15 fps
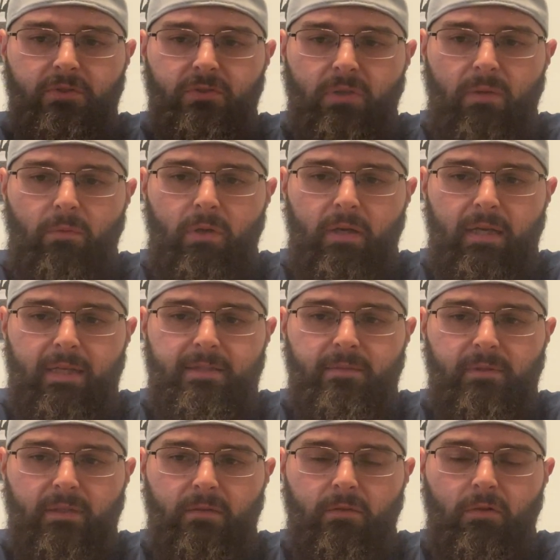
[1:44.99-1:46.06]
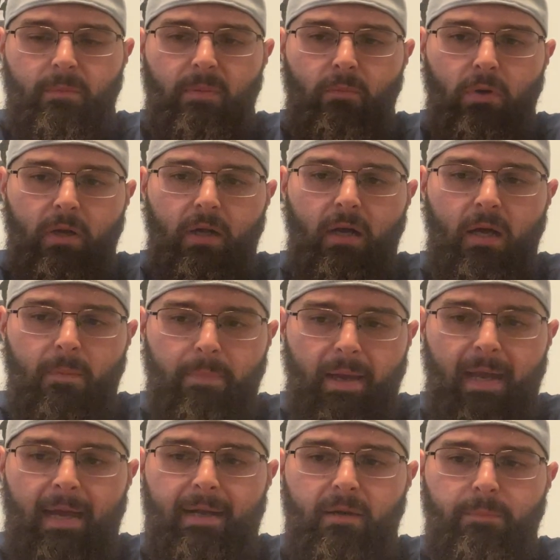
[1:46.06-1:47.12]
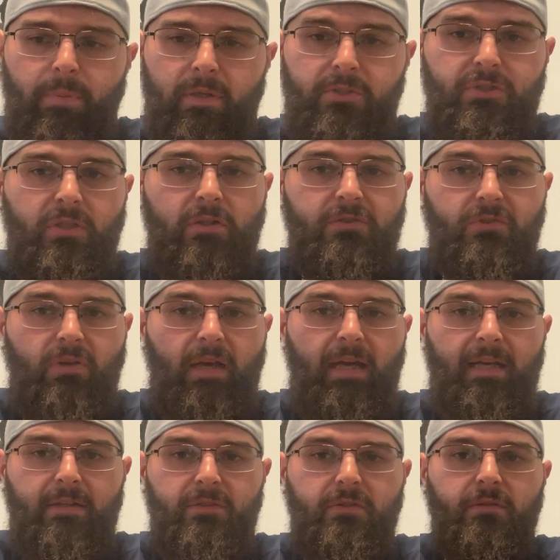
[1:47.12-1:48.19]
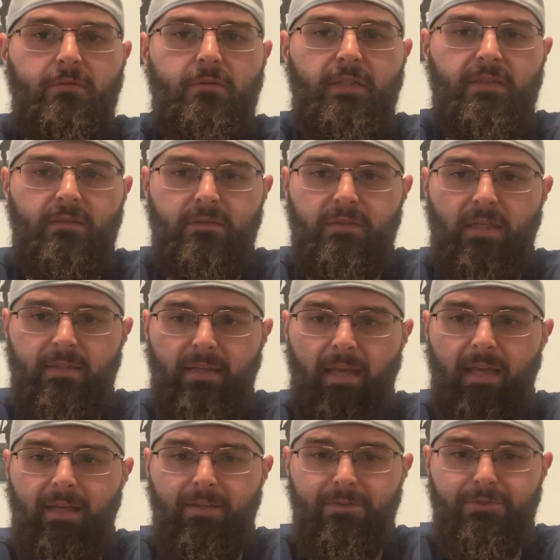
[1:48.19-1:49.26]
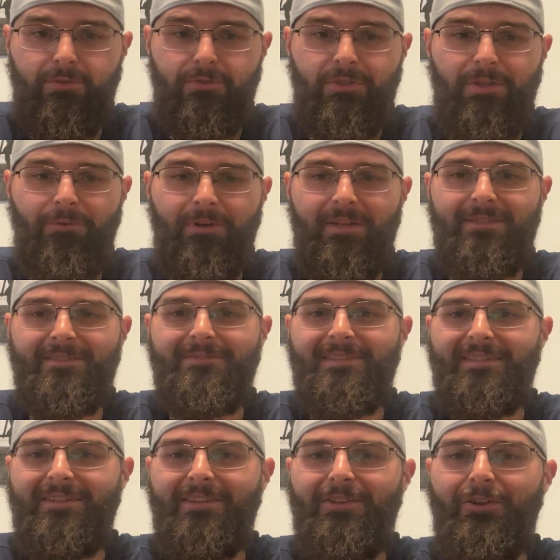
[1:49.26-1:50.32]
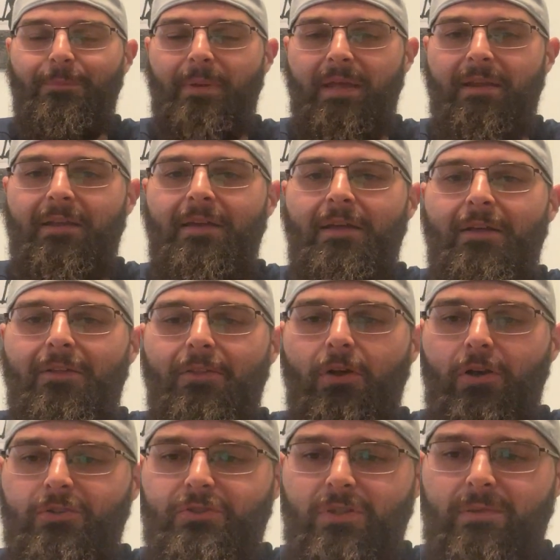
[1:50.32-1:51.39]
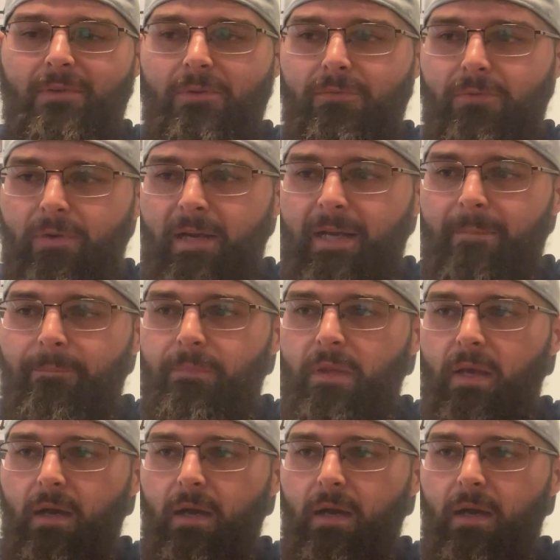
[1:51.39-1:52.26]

So I wanted to get something a little bit more compact, but she also has decent sized hands. So she wanted something a little bit larger of a frame.